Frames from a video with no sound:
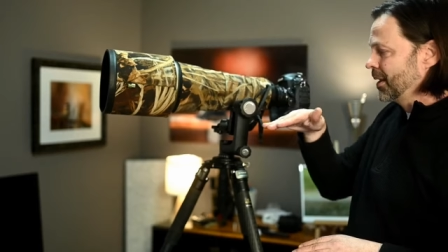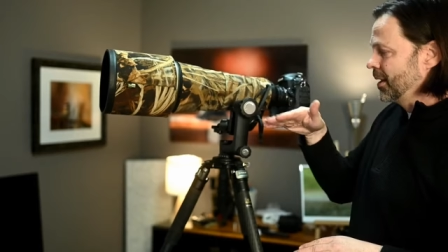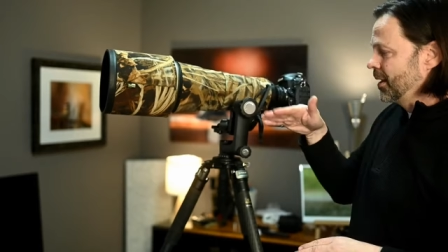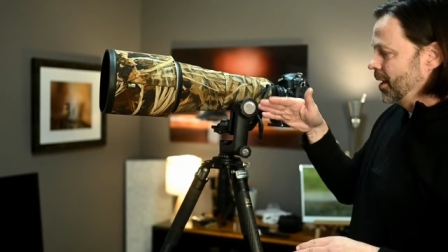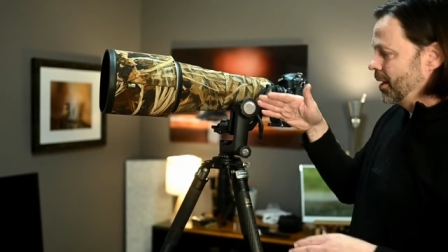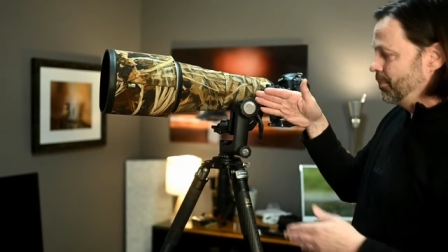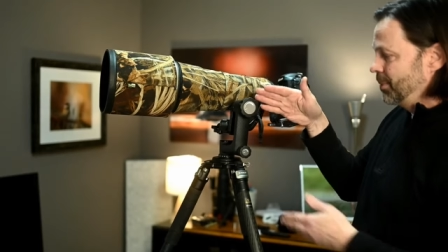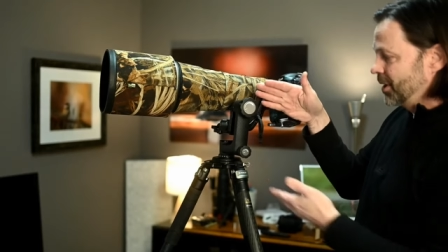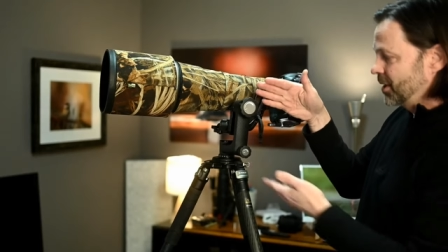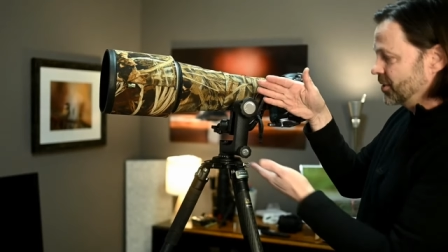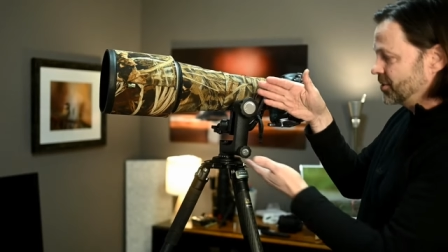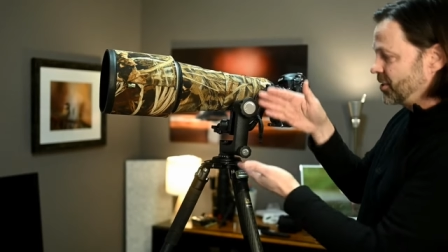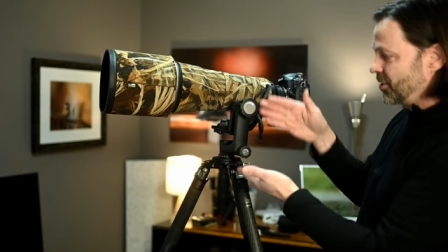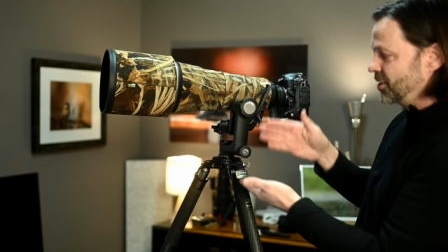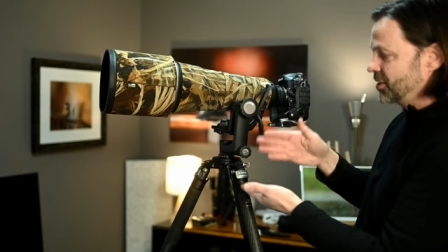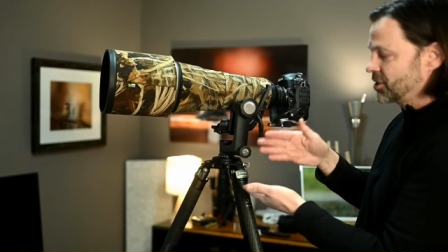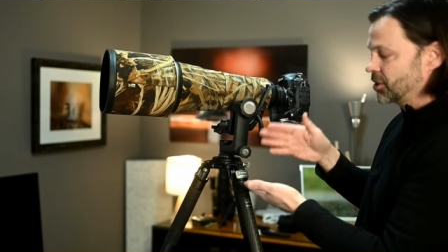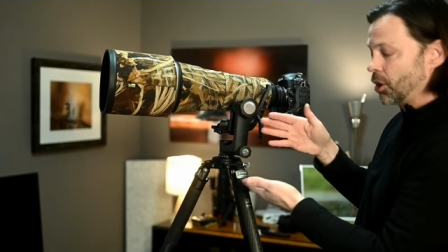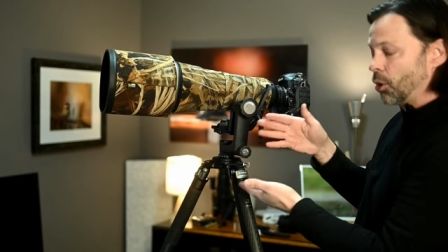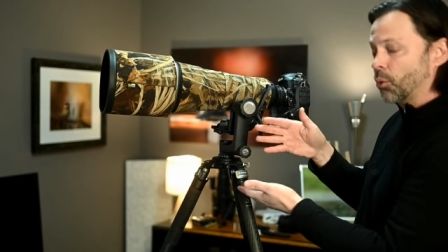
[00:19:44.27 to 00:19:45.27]
And because of
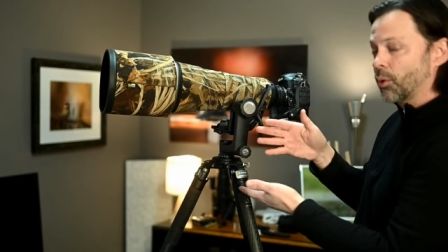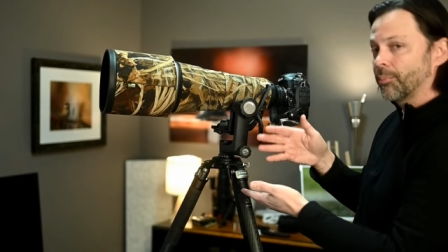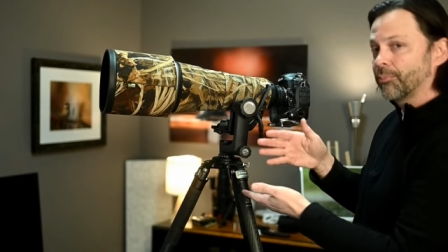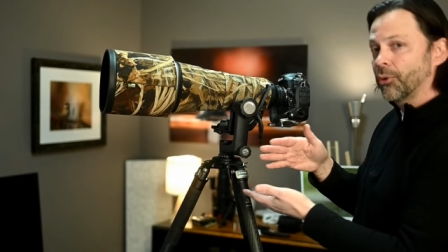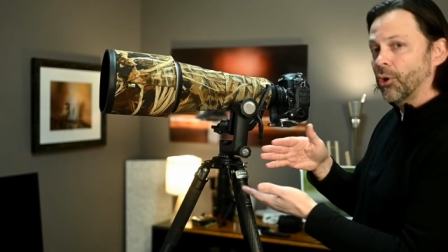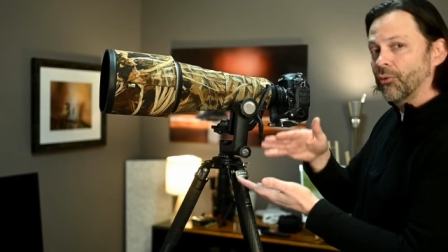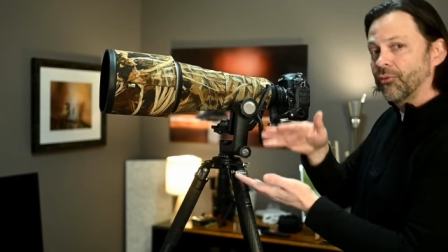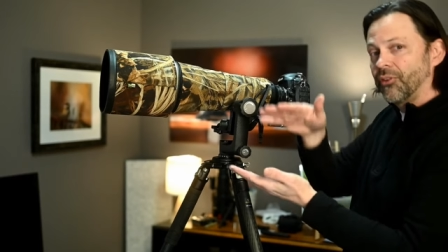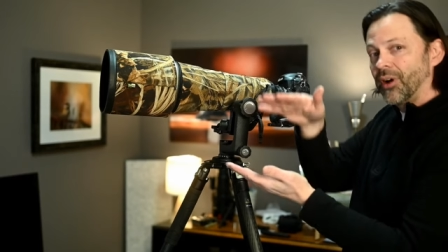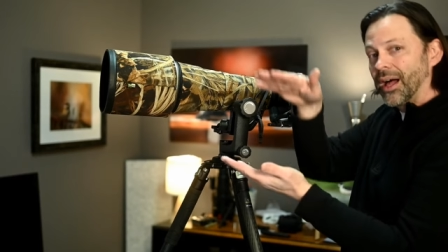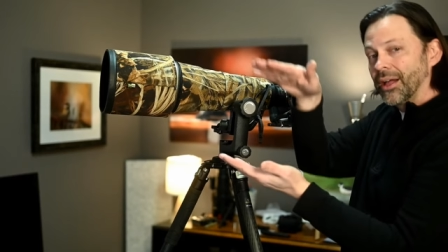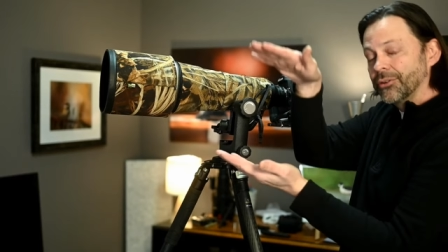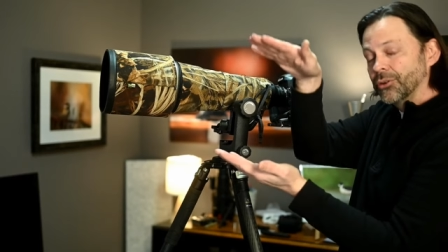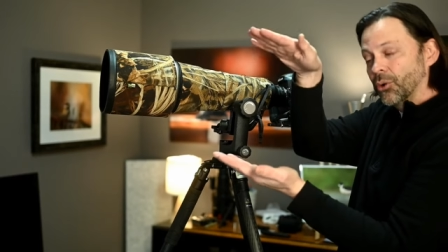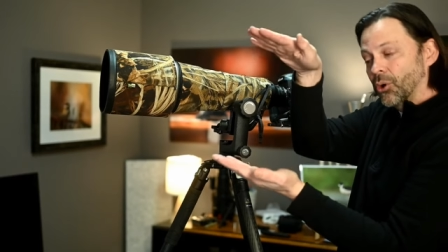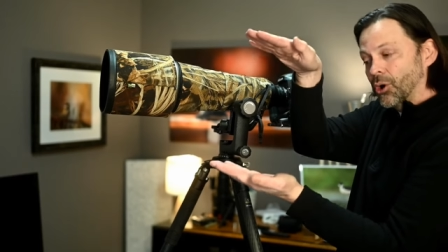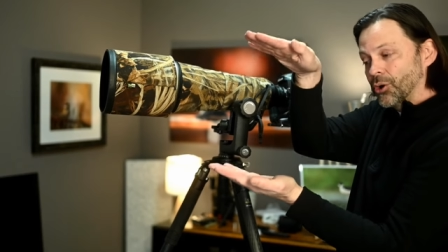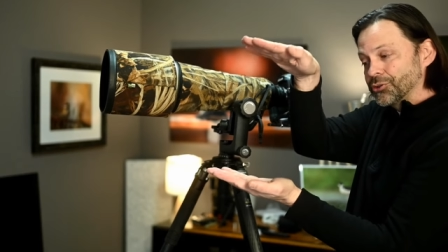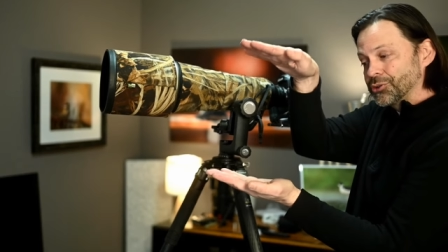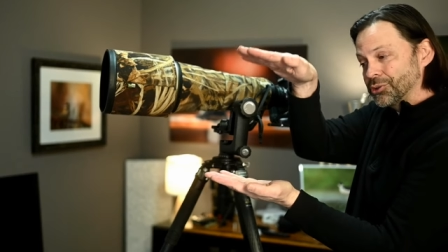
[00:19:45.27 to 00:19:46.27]
this lower profile, you're
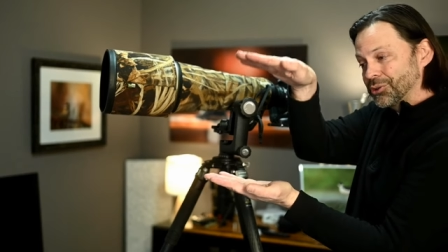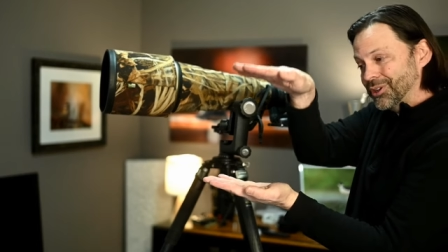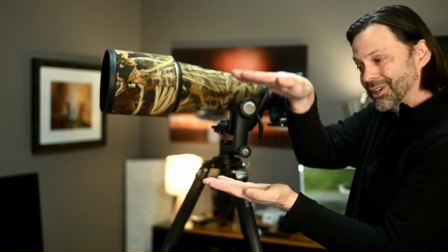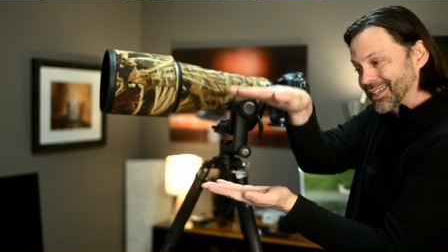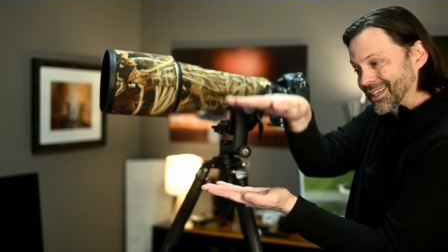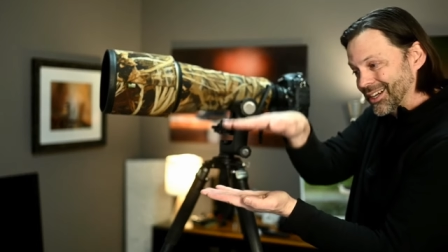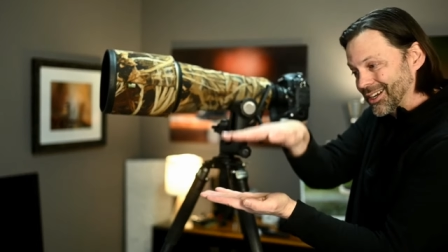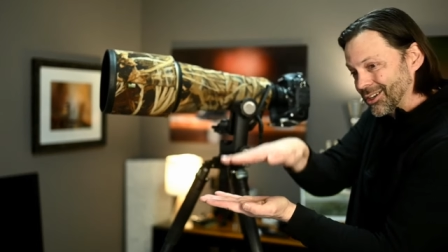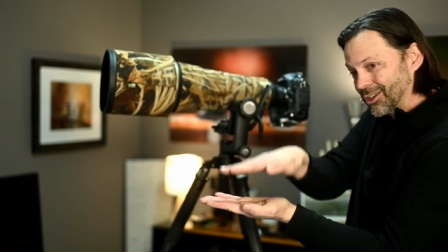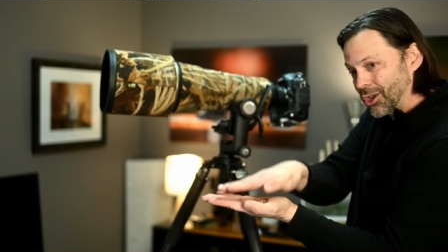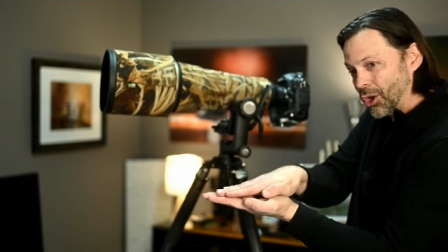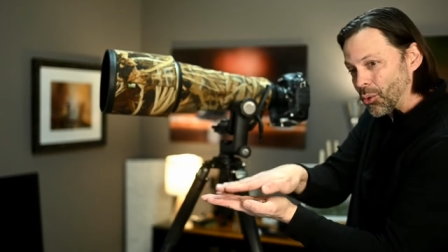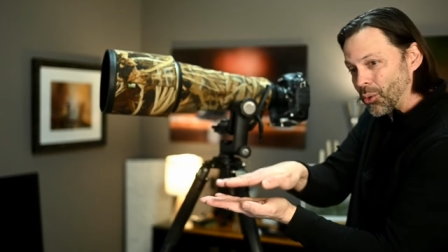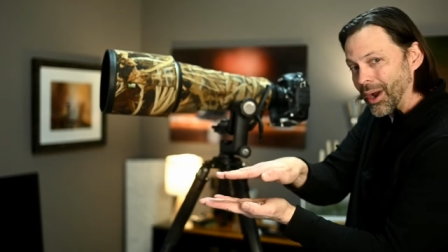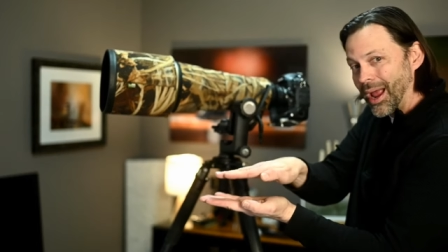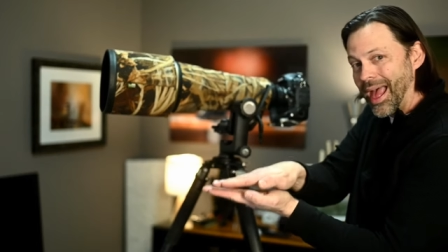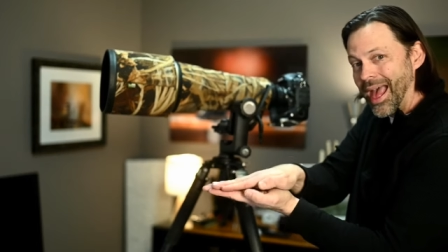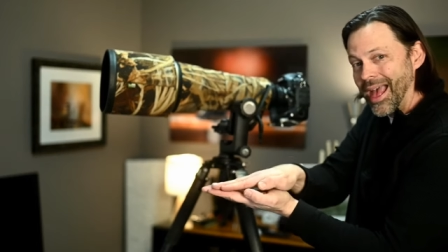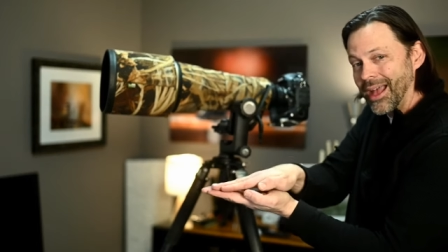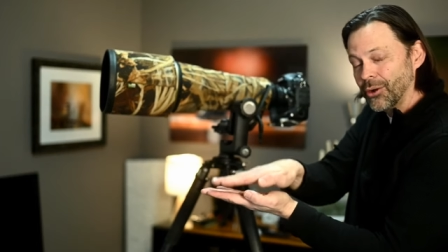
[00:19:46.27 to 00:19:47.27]
also going to get a
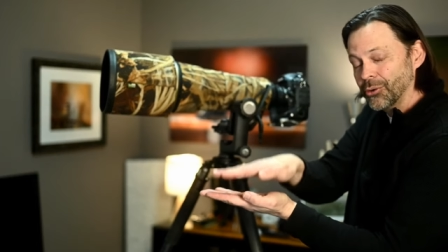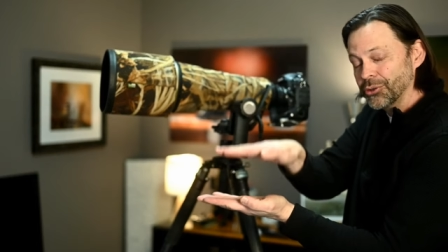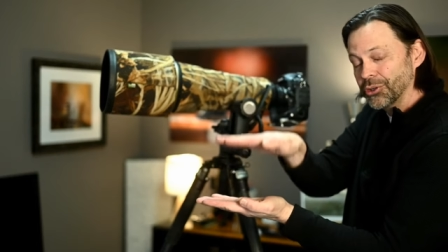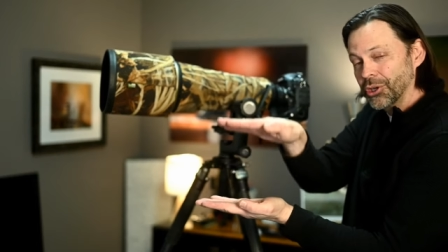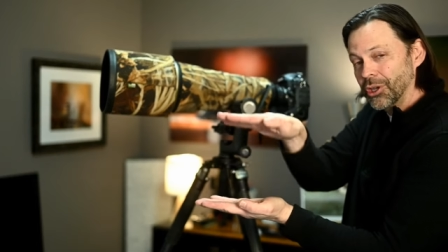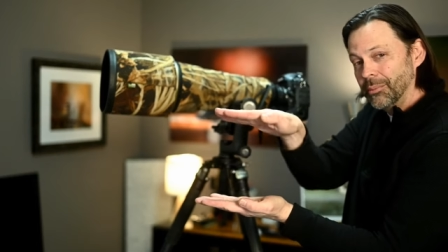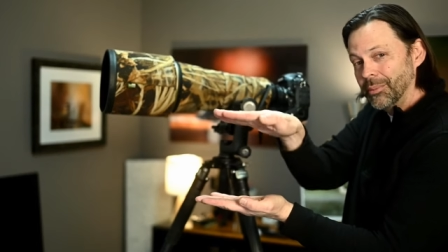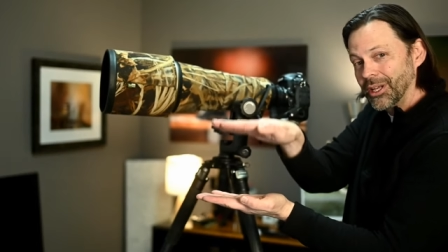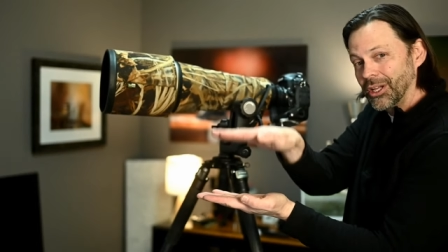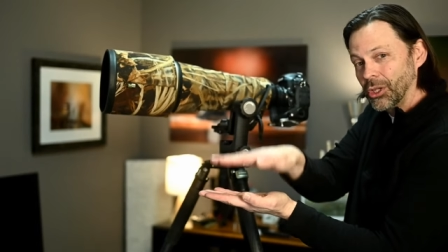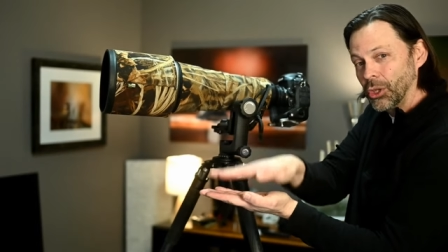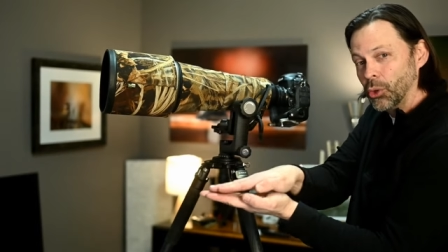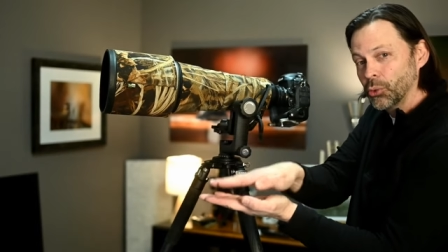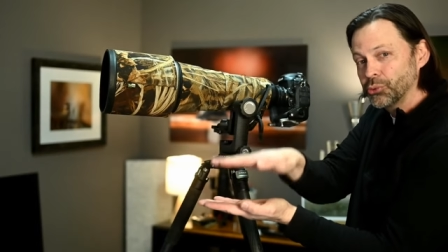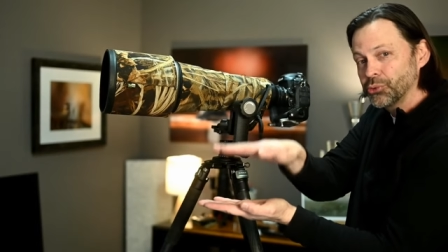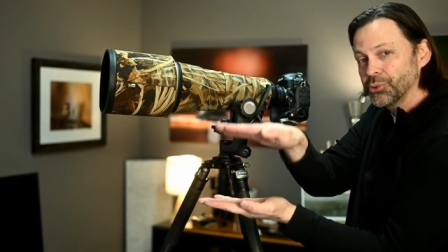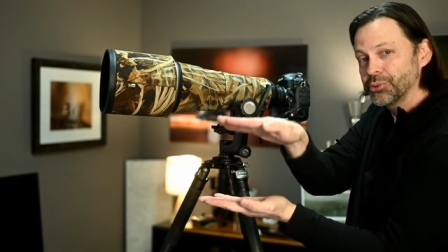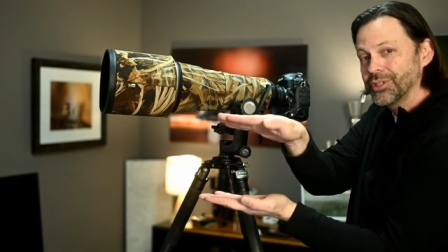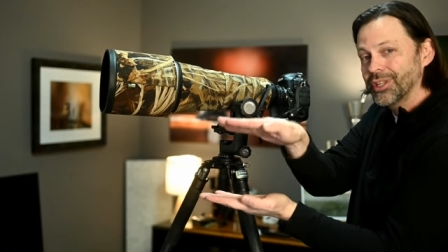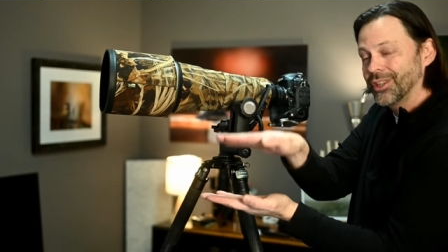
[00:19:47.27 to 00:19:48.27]
lower angle. You're going to be
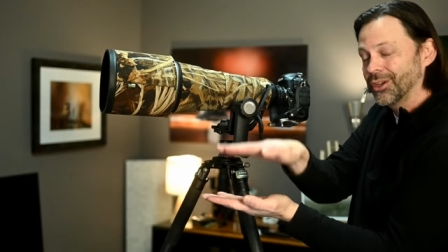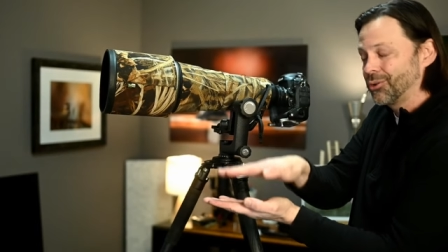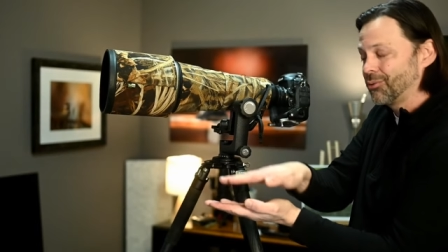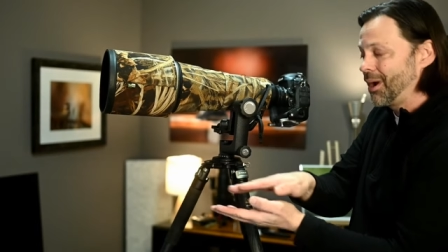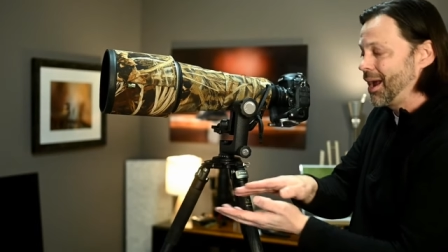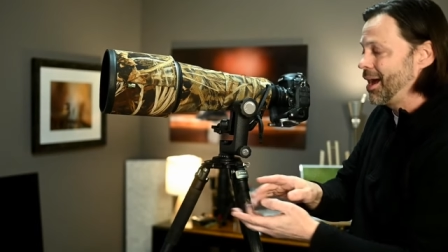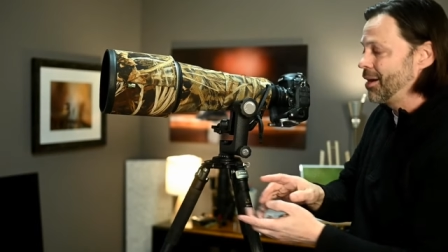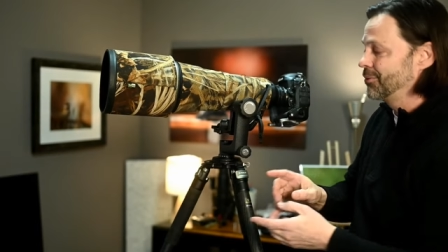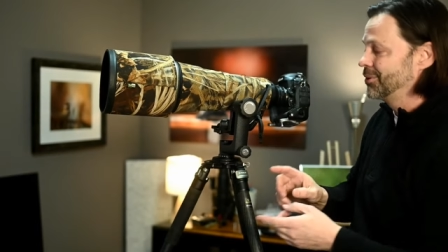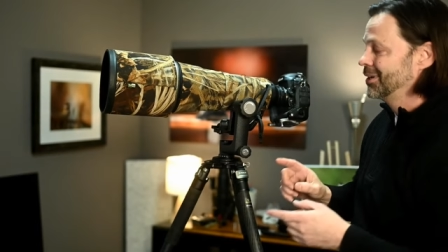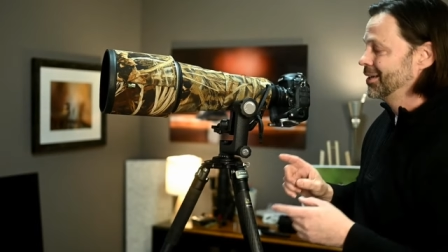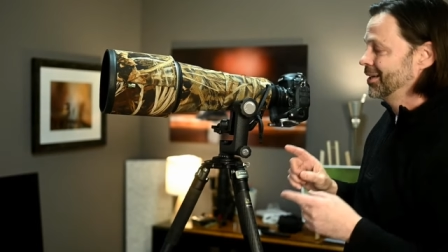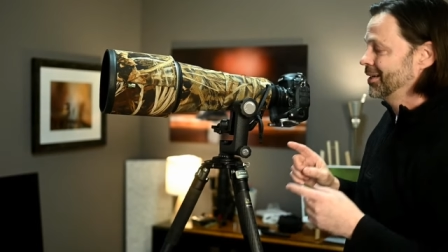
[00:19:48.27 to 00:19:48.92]
closer to the ground.